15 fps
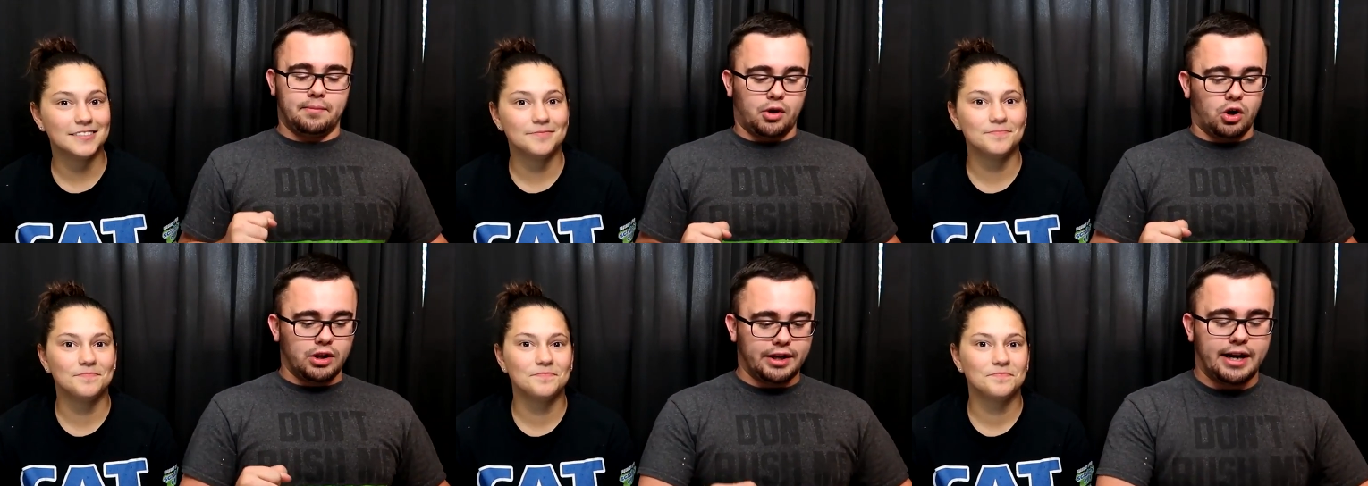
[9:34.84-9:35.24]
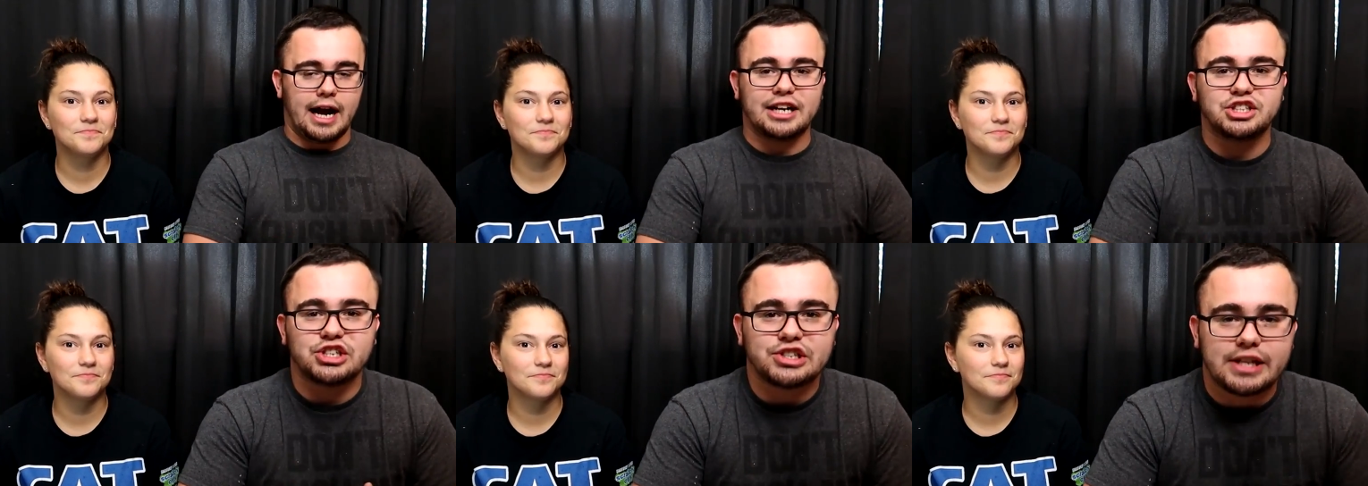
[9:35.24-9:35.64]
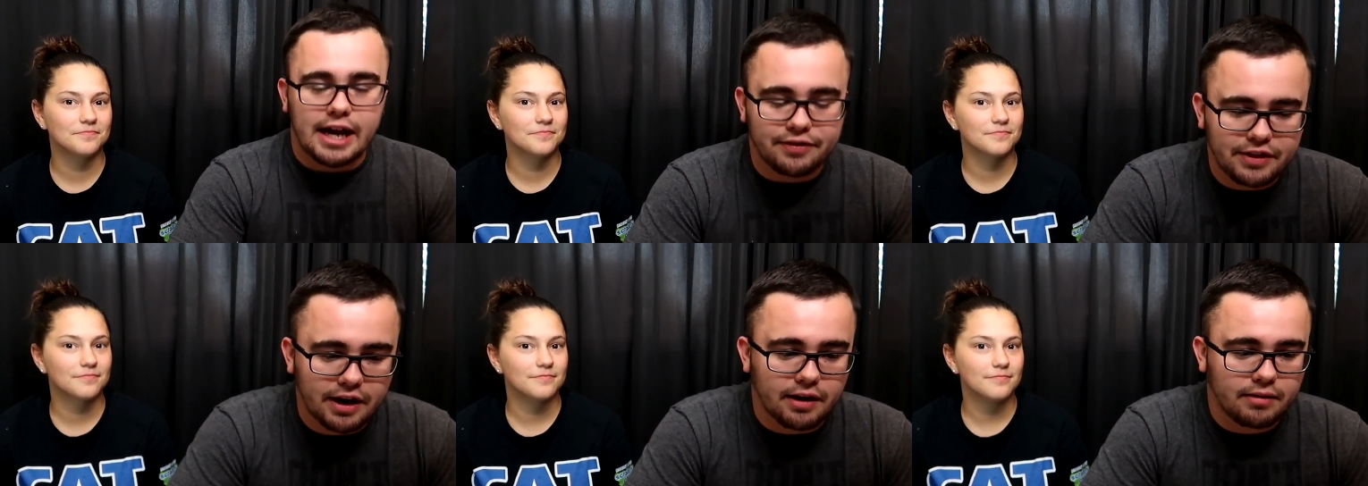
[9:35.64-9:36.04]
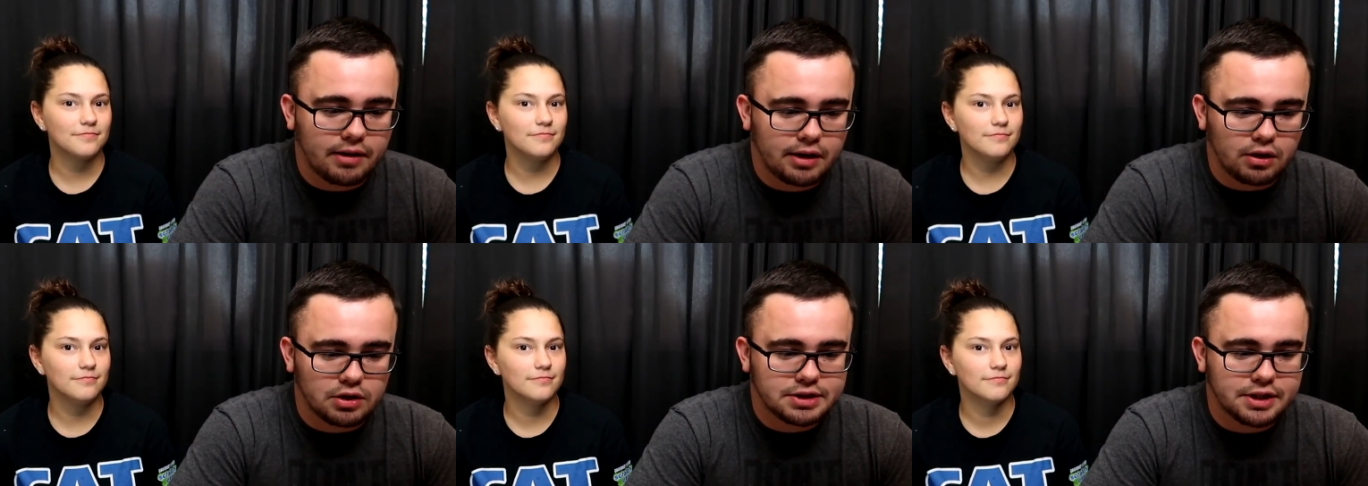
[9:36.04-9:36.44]
Speaker 1: I just sat there
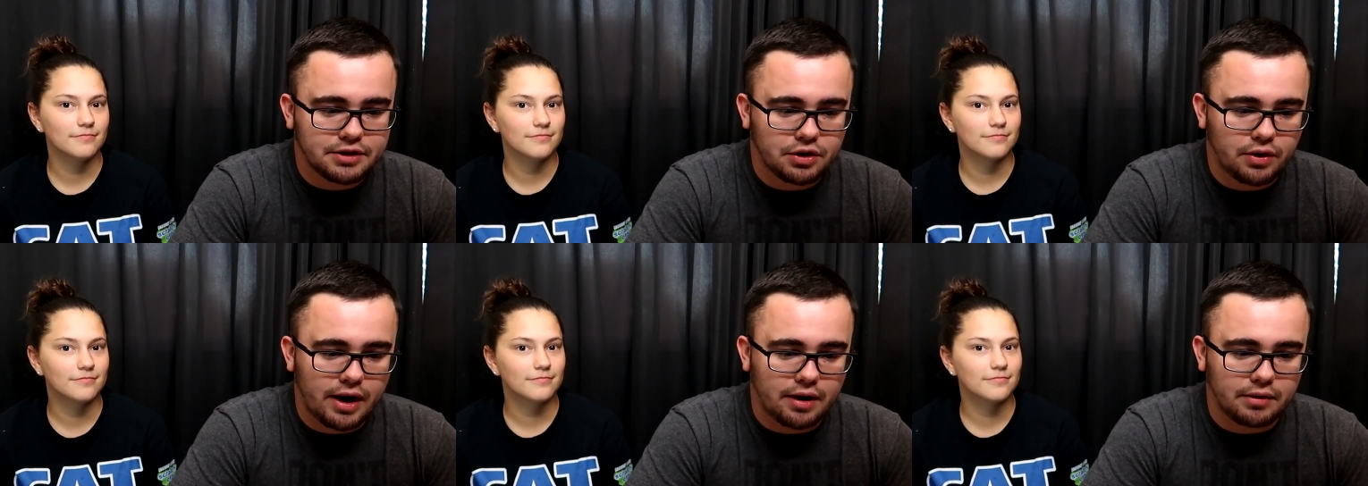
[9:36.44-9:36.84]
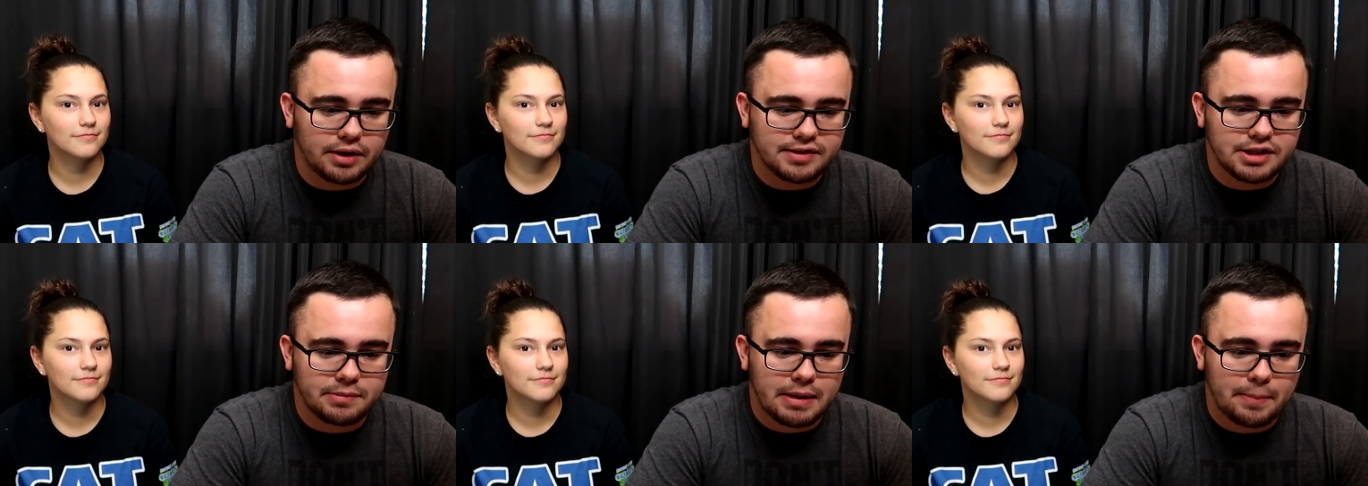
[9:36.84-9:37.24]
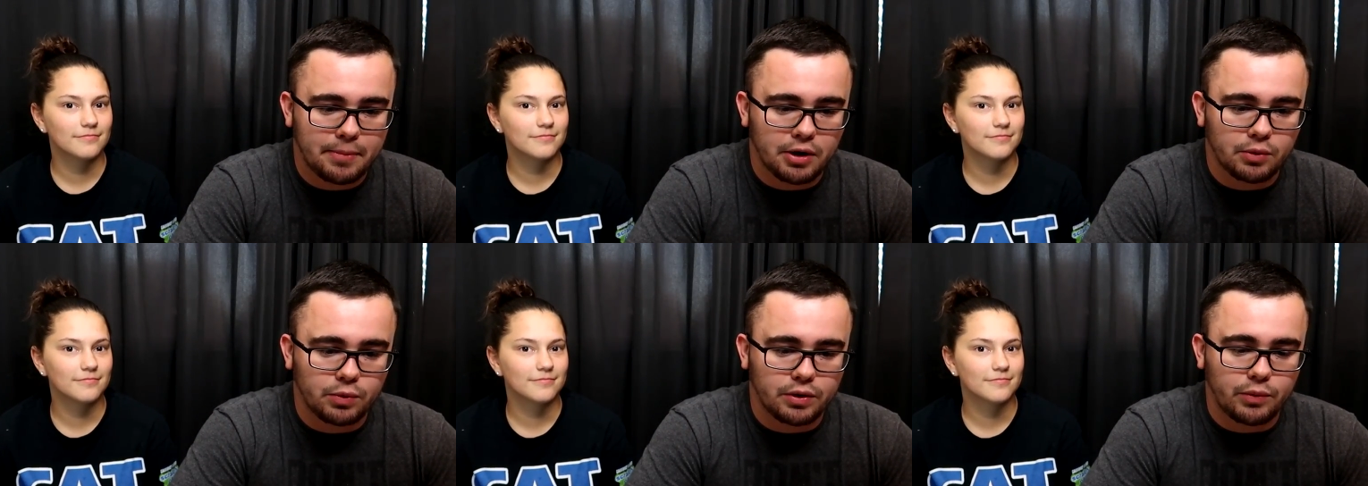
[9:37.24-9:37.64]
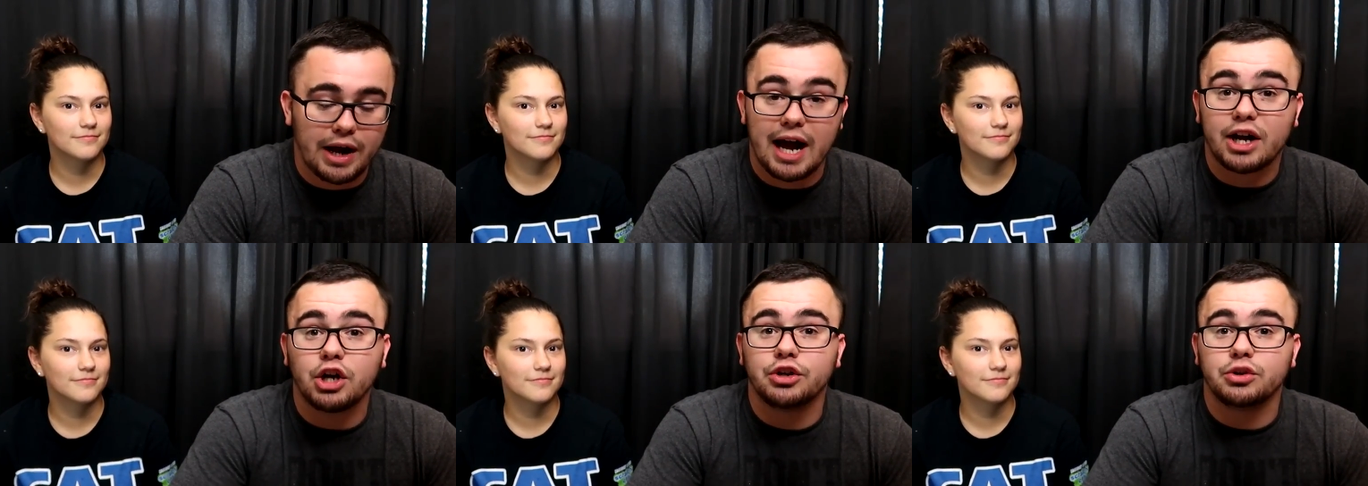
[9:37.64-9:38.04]
and looked at the ground until my burn went
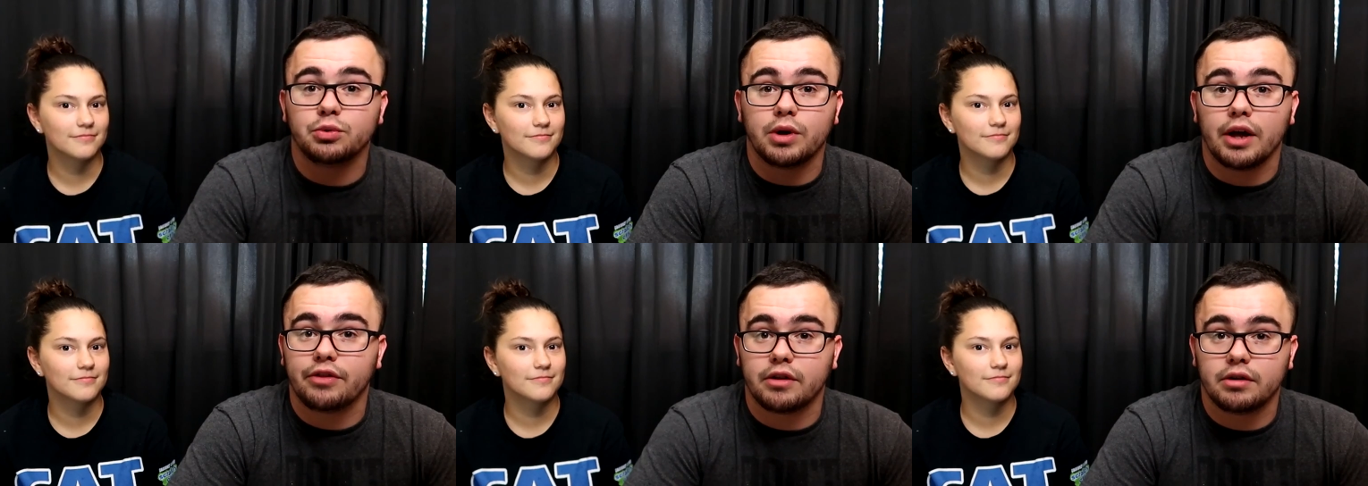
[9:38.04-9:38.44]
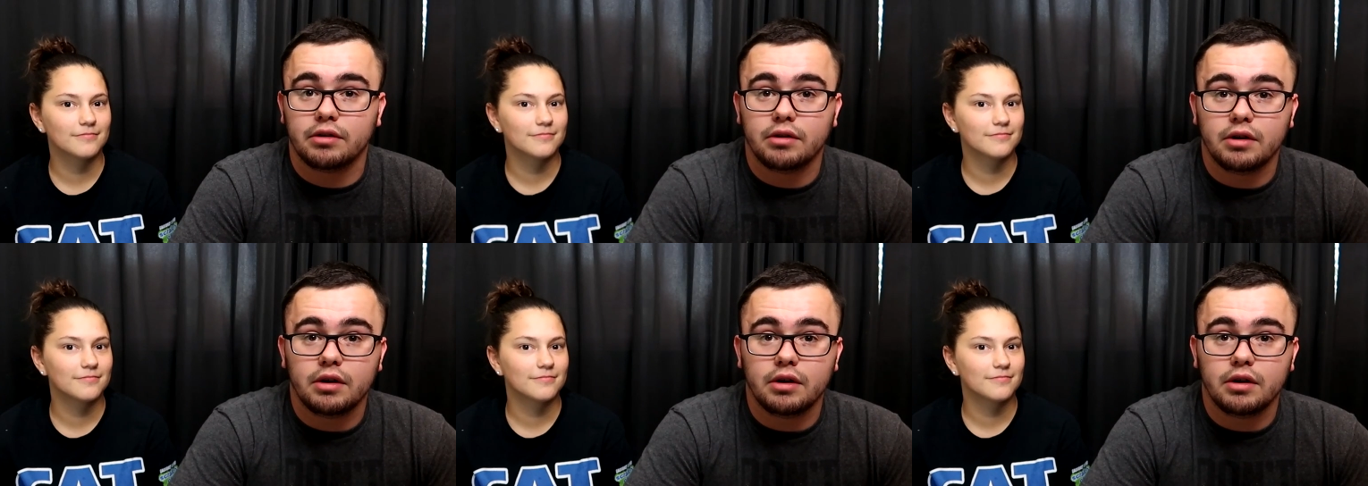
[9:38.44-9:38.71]
away. I couldn't do nothing.